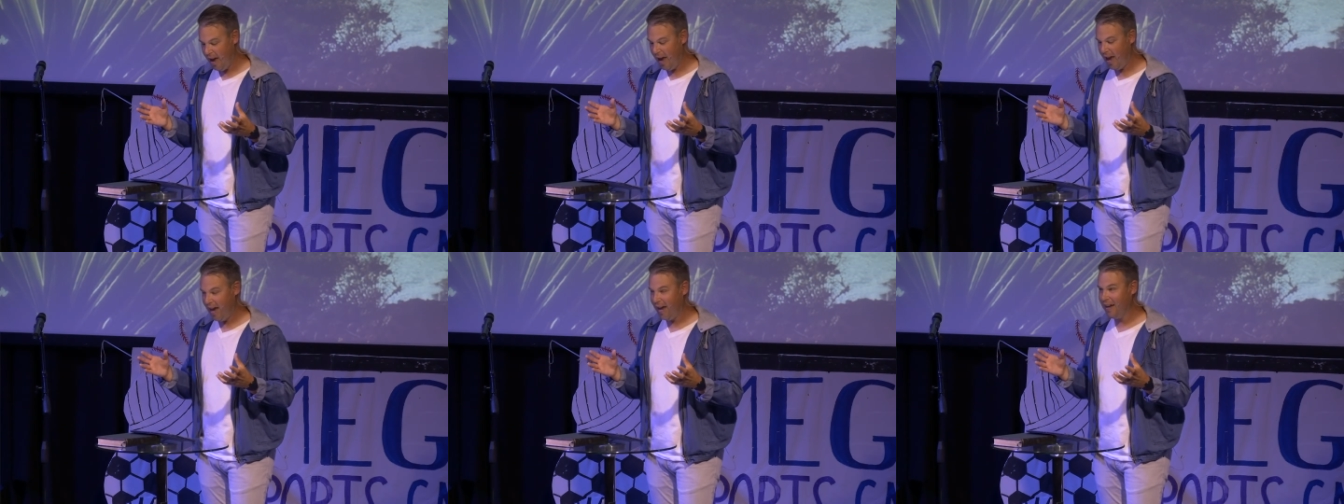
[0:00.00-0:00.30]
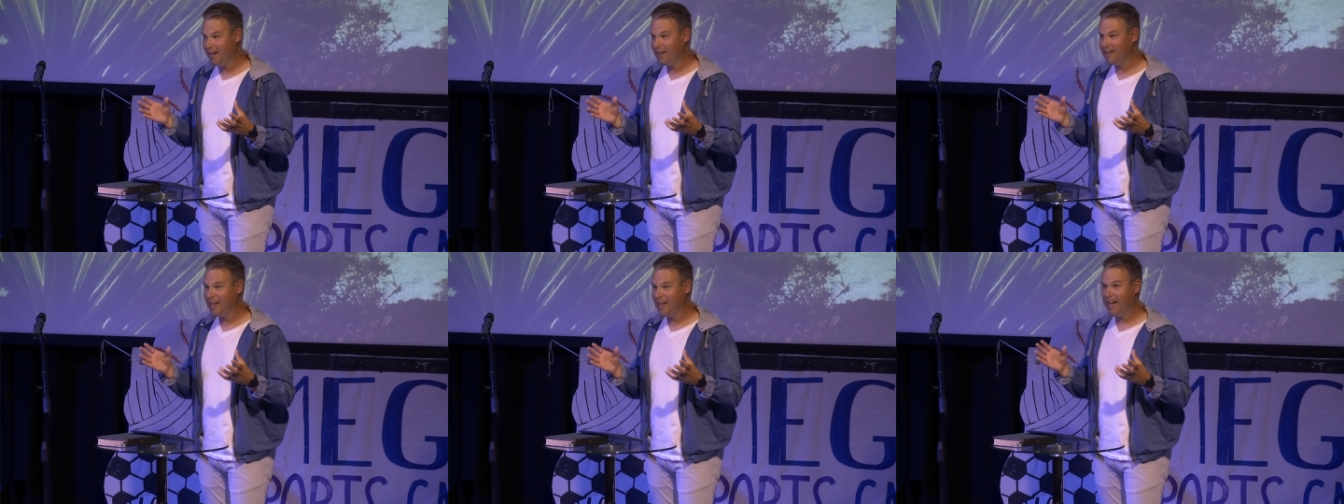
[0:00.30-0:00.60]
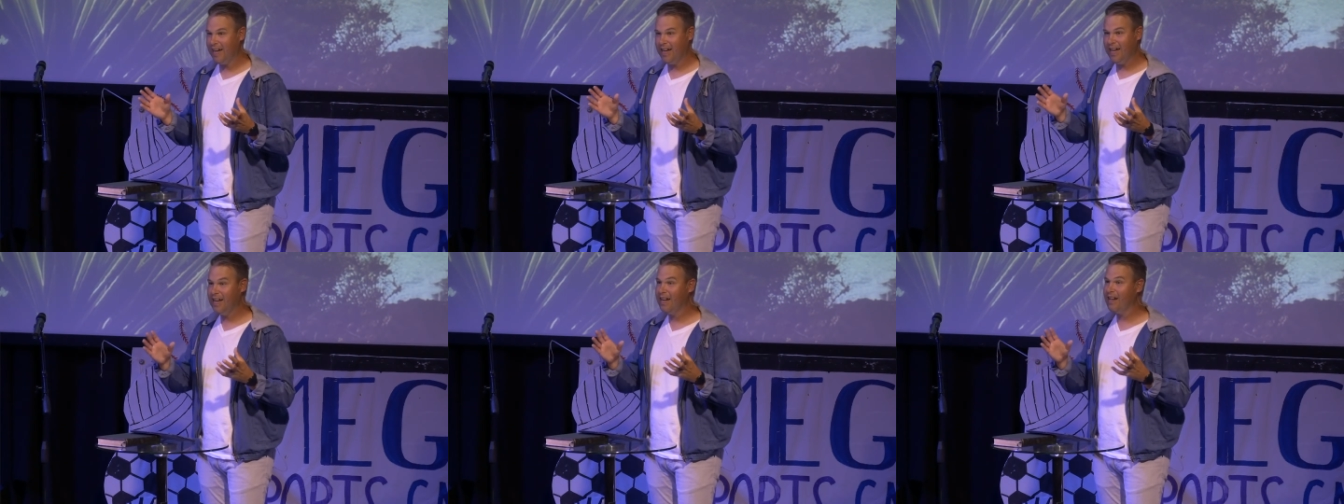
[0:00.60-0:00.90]
and
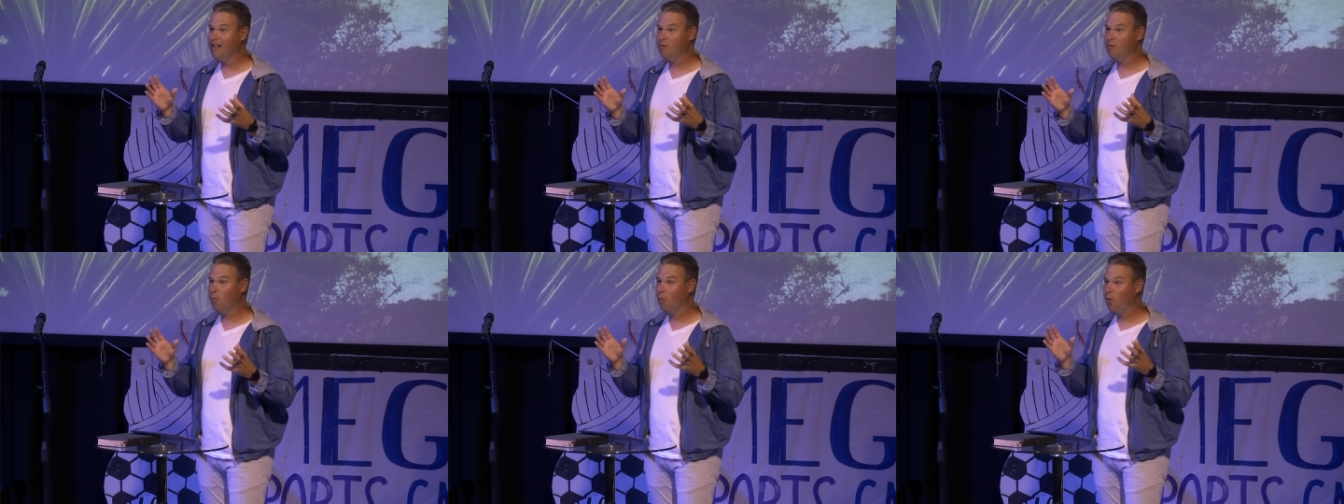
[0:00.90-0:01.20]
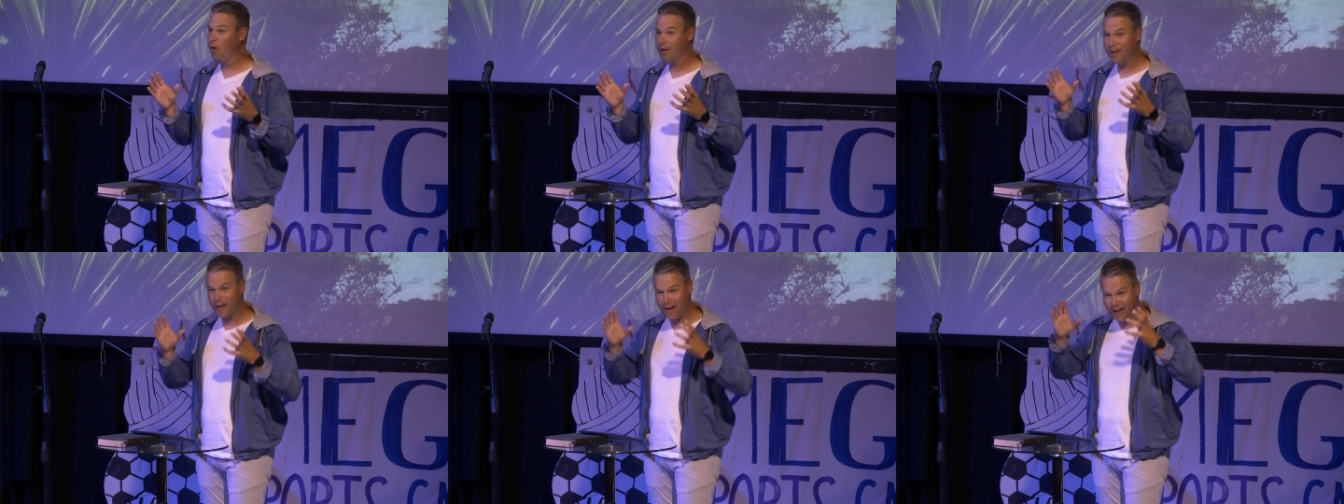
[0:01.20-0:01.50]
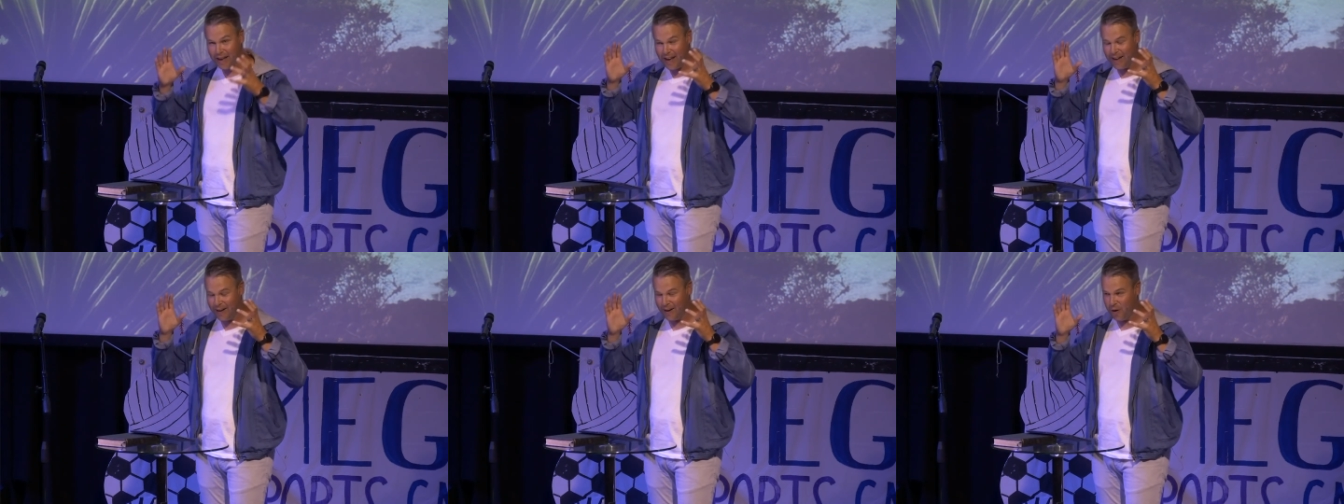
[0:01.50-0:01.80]
it is
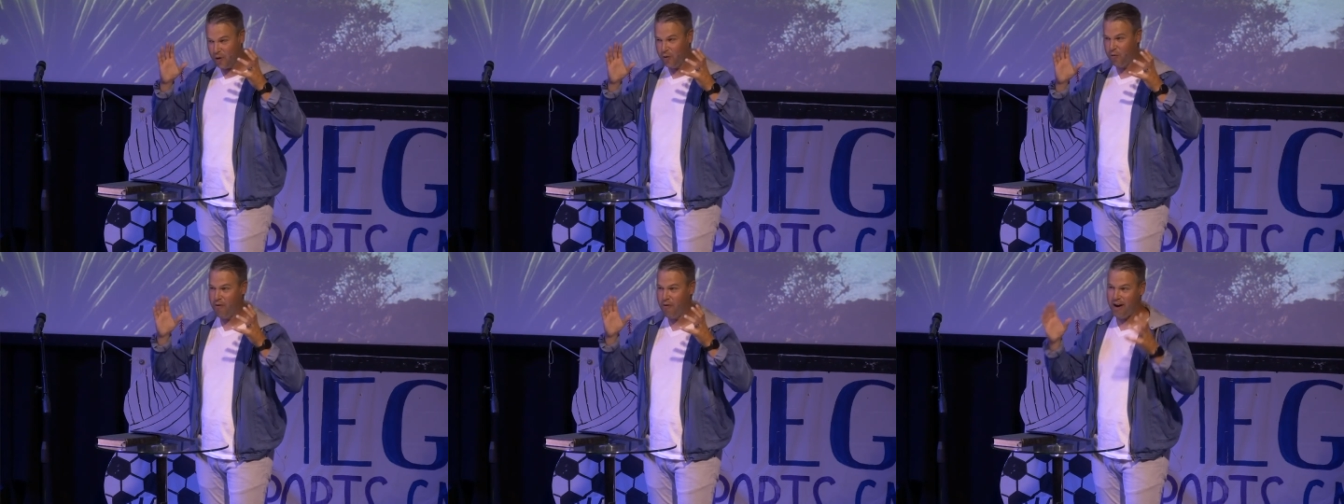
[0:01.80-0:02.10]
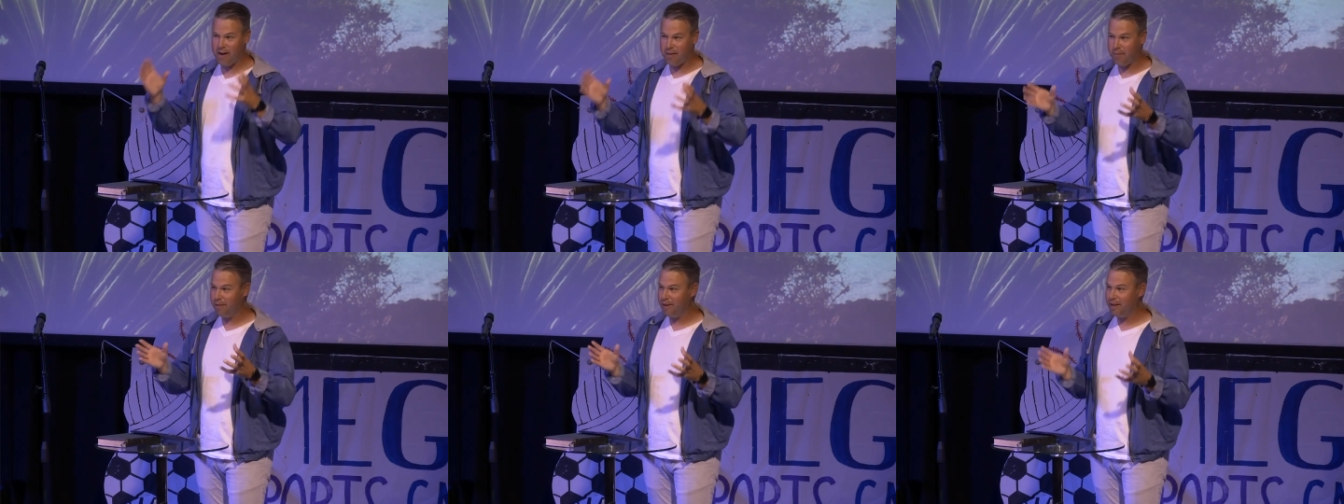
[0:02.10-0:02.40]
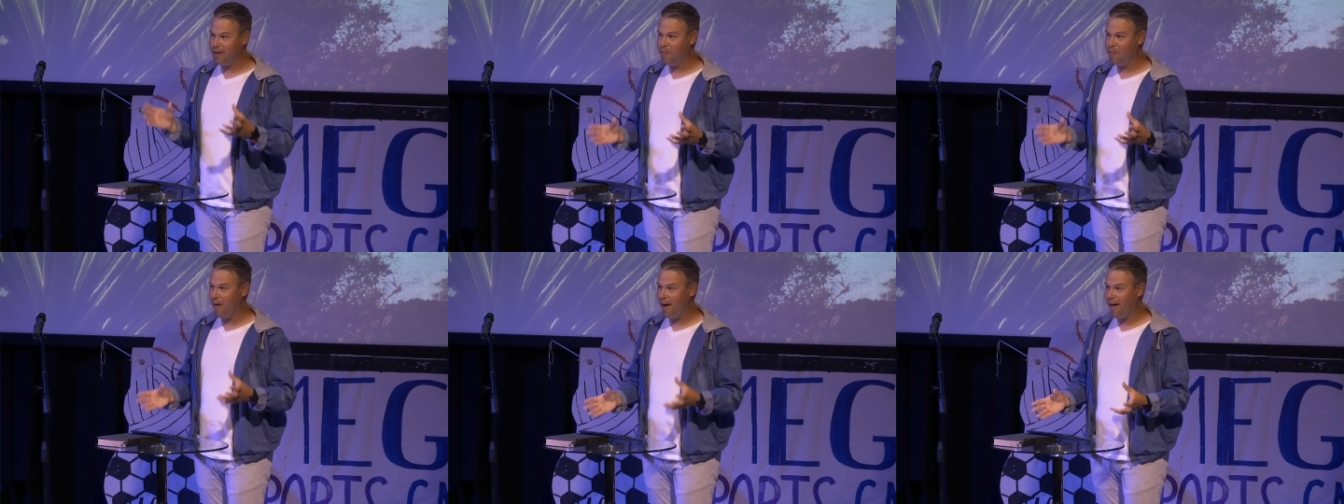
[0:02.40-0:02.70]
working
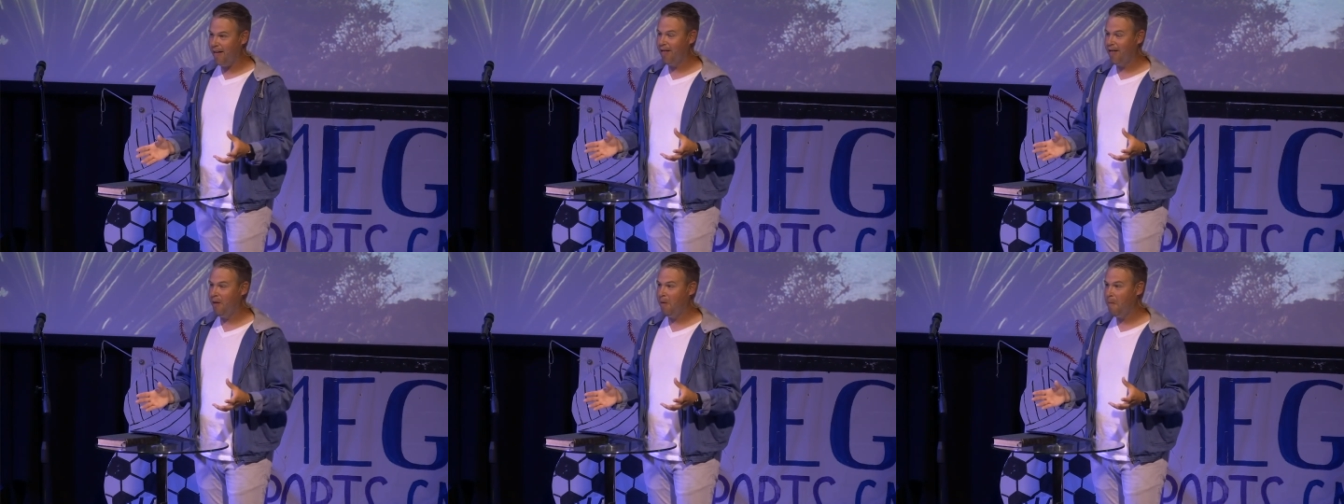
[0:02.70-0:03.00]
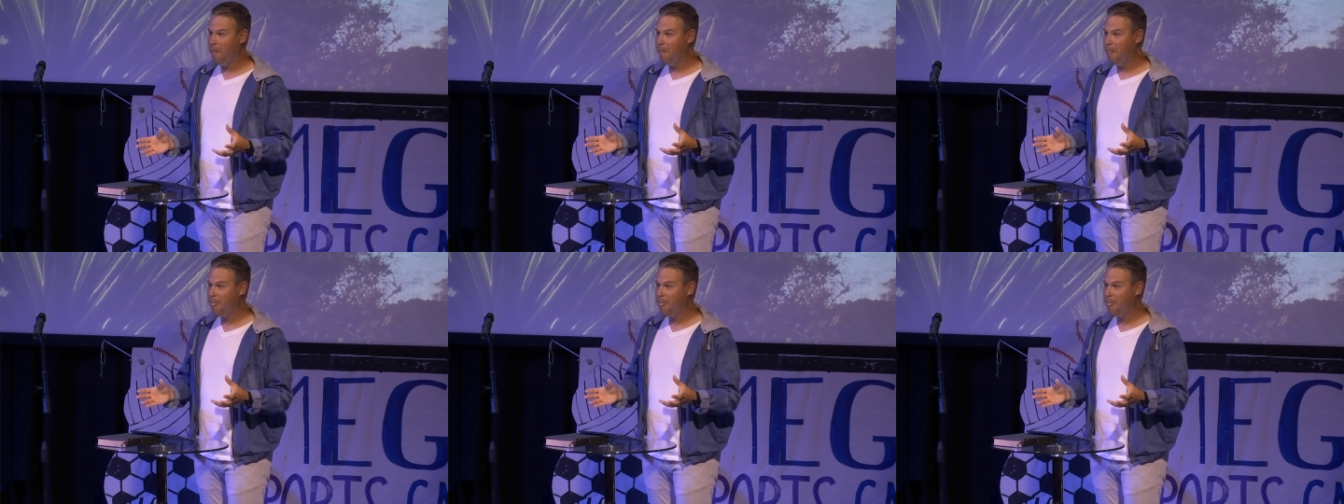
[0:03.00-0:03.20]
incredibly well.